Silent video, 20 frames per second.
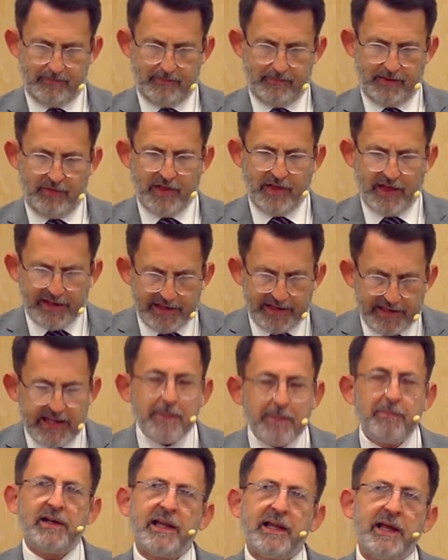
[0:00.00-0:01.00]
that
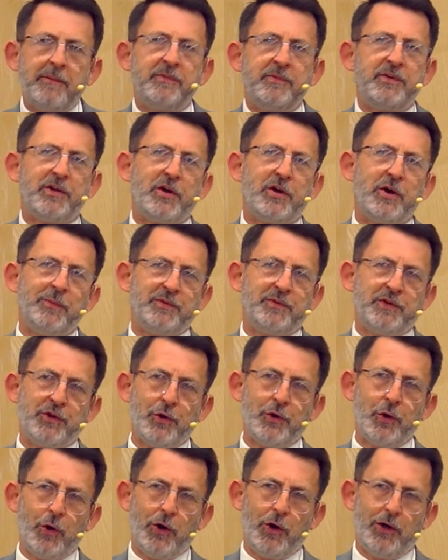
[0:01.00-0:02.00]
enabled him to come to
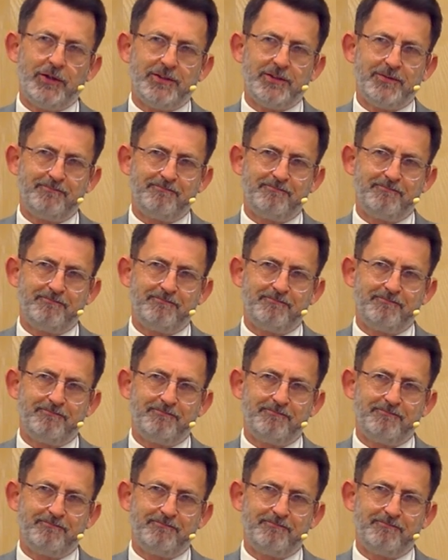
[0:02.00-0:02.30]
God?